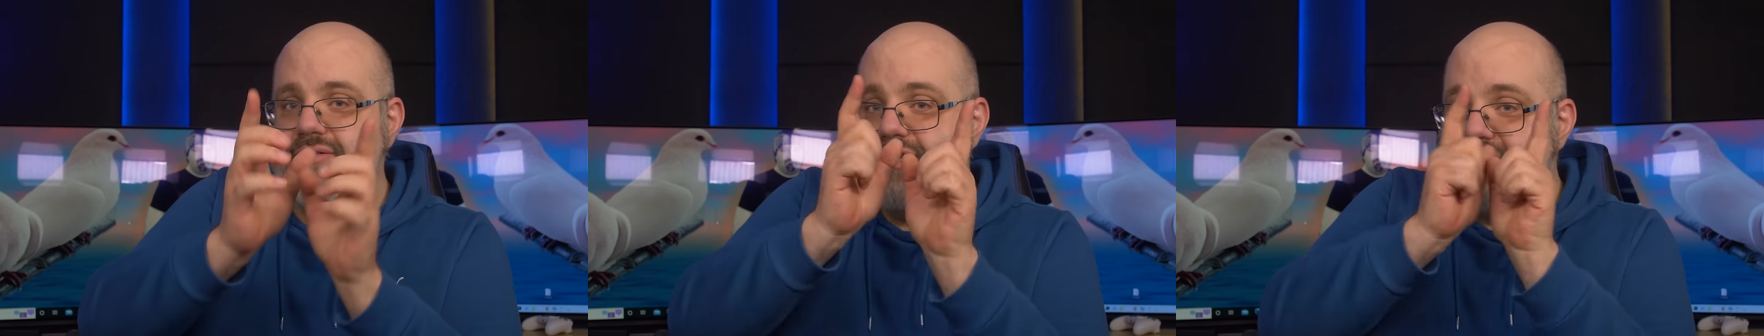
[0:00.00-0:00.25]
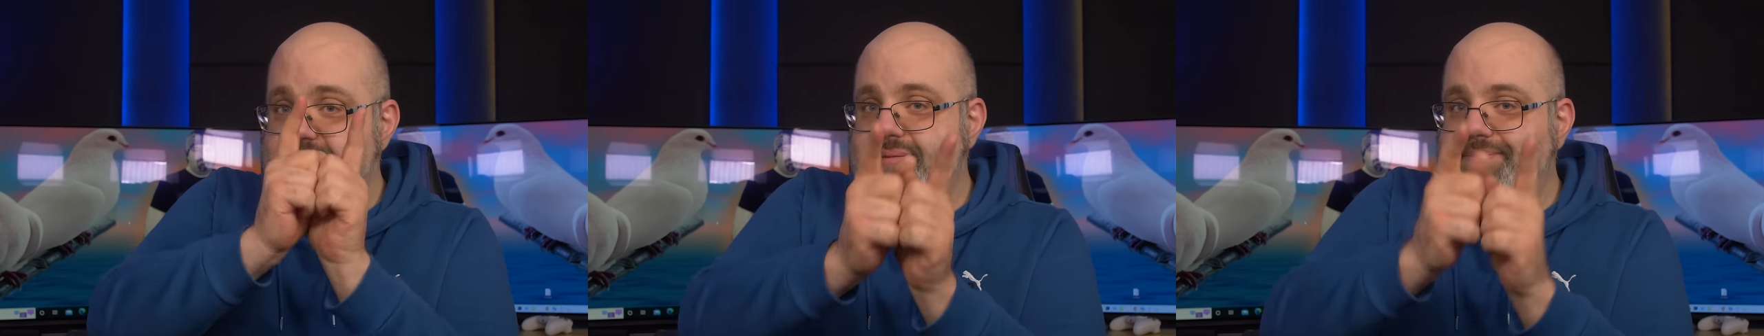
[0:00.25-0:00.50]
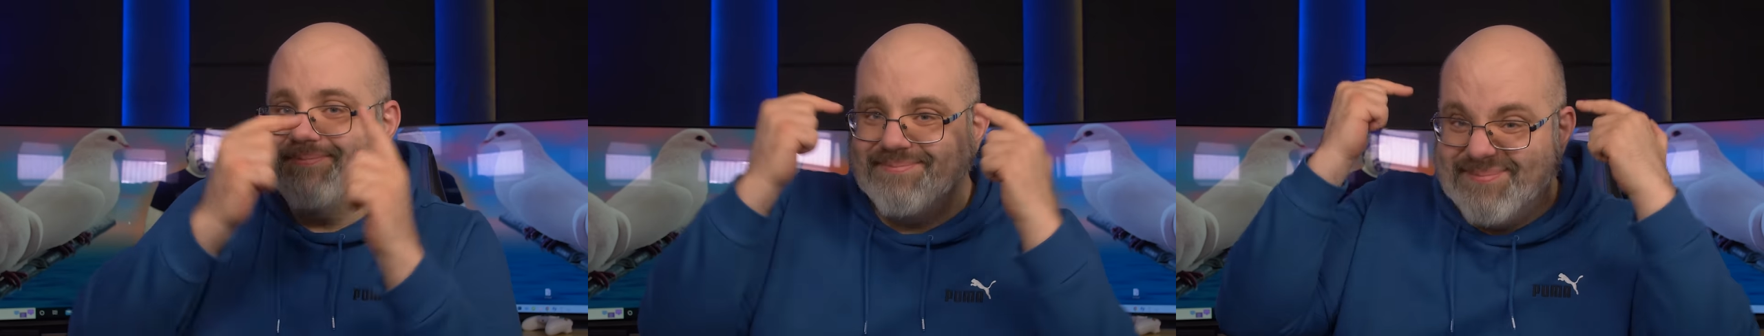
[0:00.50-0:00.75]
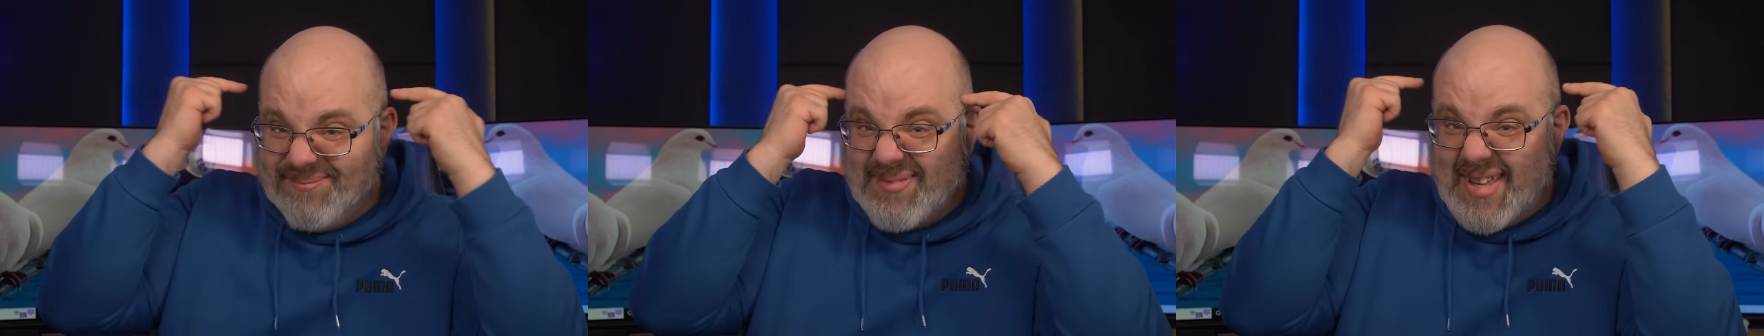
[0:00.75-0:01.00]
Just
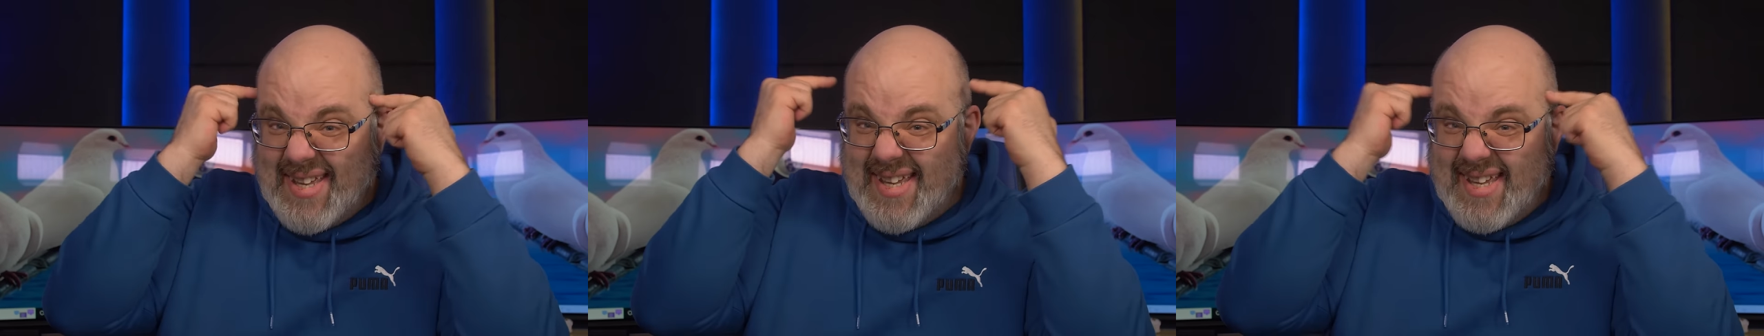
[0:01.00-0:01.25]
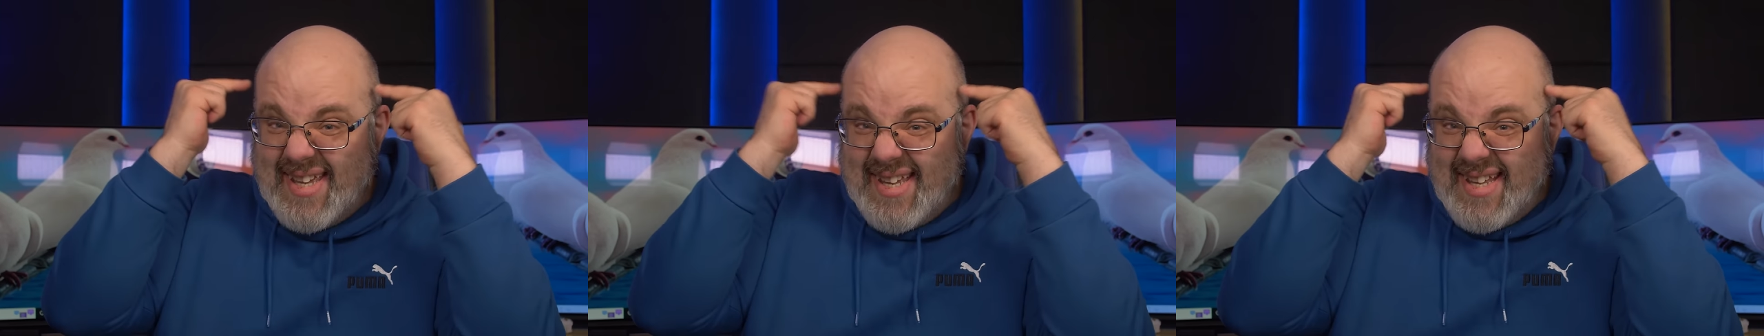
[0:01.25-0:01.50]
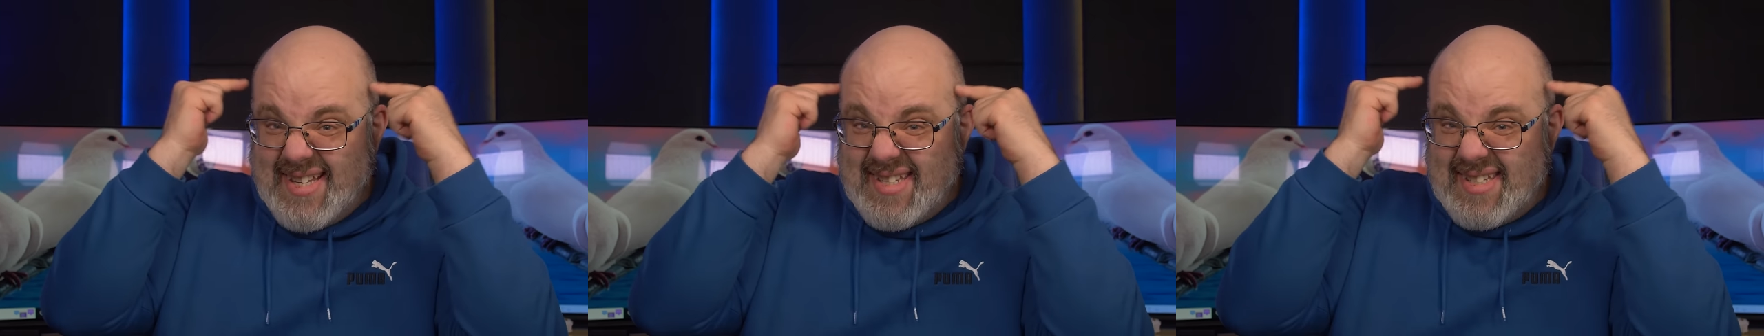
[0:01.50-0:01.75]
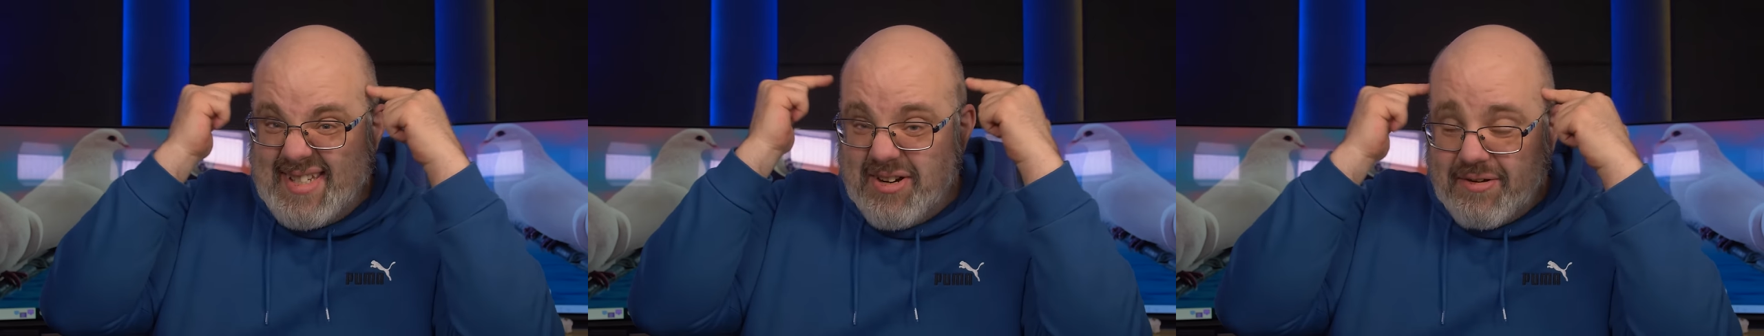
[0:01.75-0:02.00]

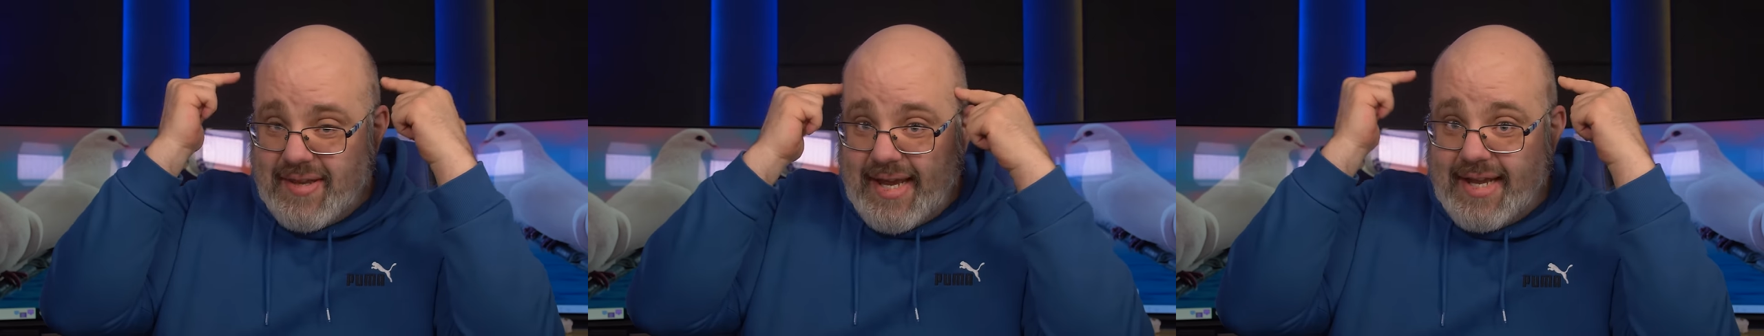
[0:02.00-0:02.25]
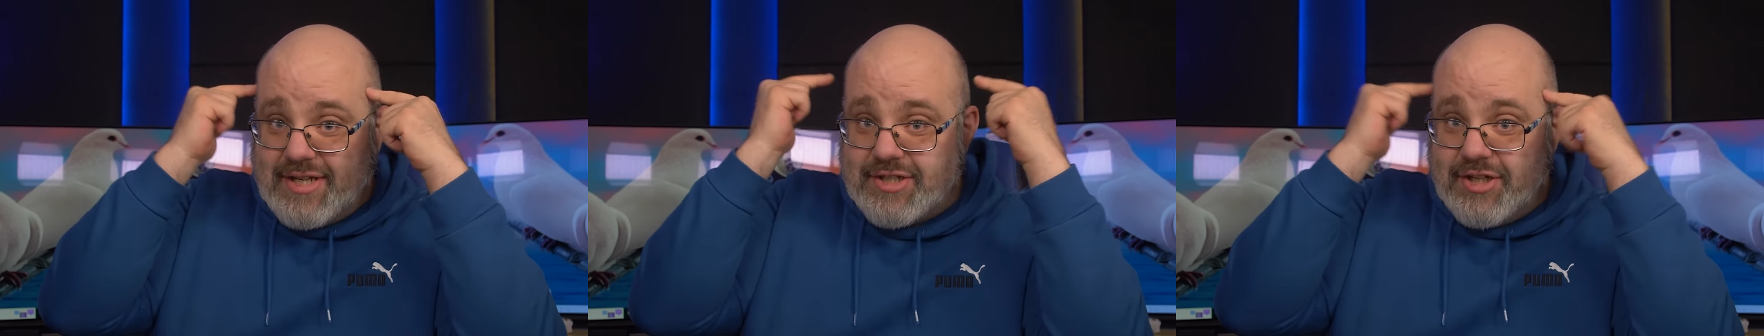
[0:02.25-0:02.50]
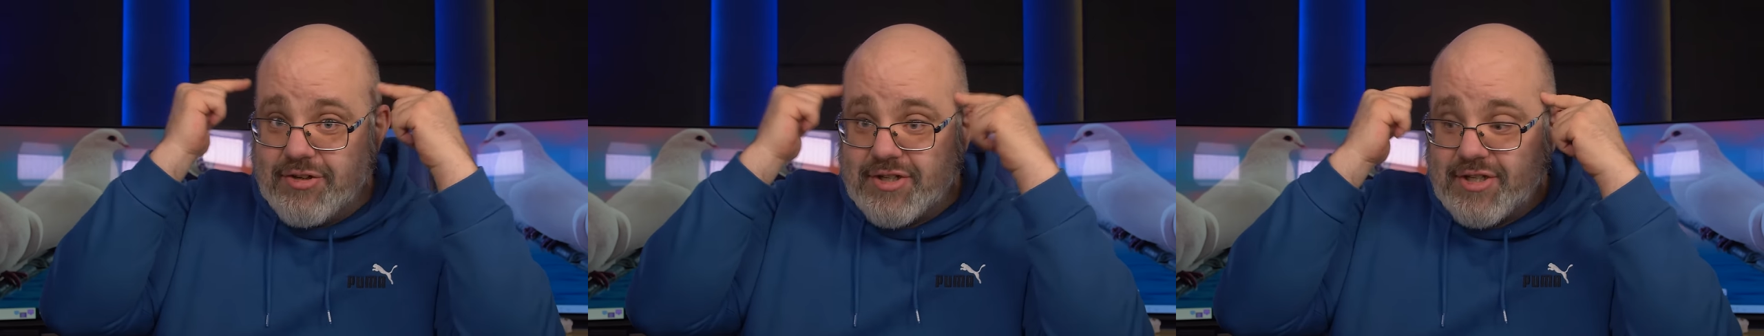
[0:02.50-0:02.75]
sear that into your